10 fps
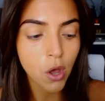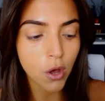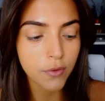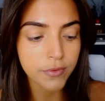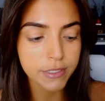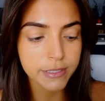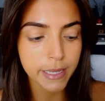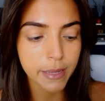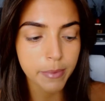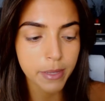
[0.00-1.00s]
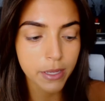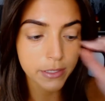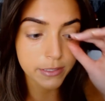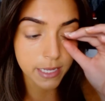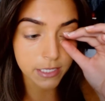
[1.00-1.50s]
obviously,
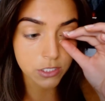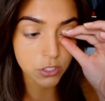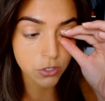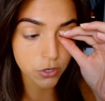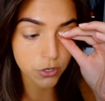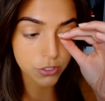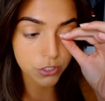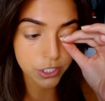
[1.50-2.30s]
because as you know,